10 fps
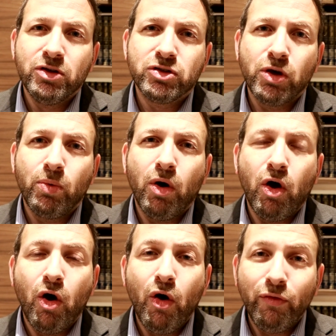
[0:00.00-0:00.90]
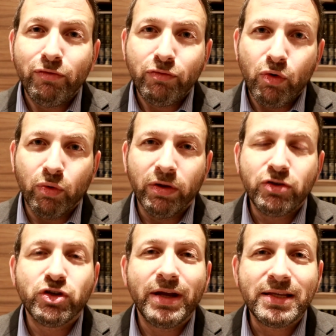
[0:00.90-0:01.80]
So overall,
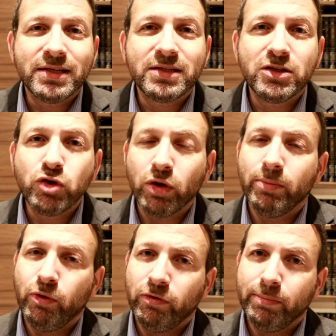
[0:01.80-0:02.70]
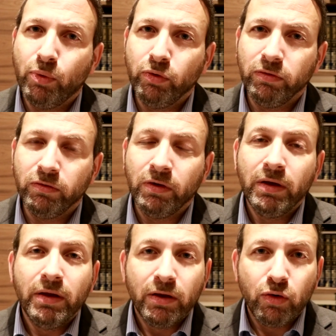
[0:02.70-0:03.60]
genetics is not the most important
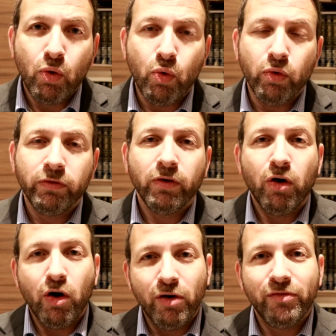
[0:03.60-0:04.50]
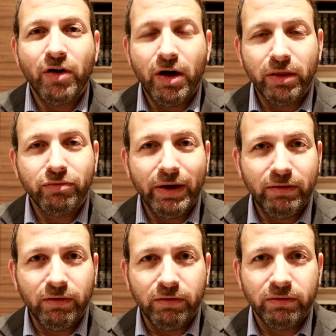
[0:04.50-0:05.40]
cause of
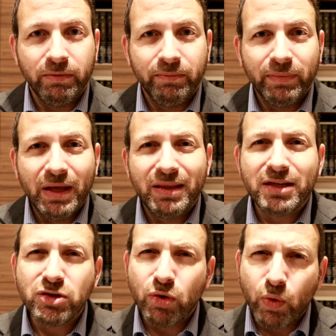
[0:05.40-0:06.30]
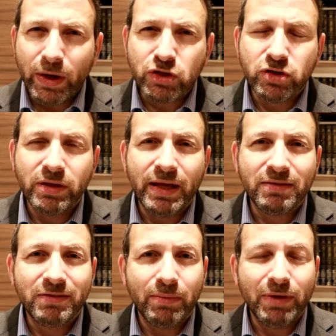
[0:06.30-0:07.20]
arthritis. There's no question
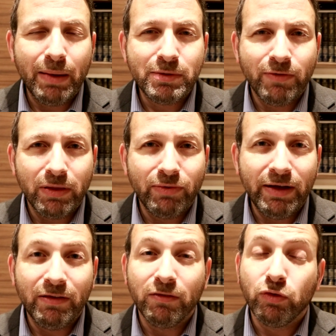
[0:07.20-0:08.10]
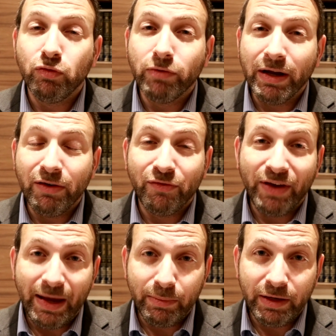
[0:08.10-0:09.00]
that some types of arthritis do run in
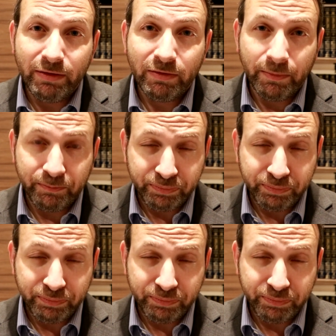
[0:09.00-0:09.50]
families.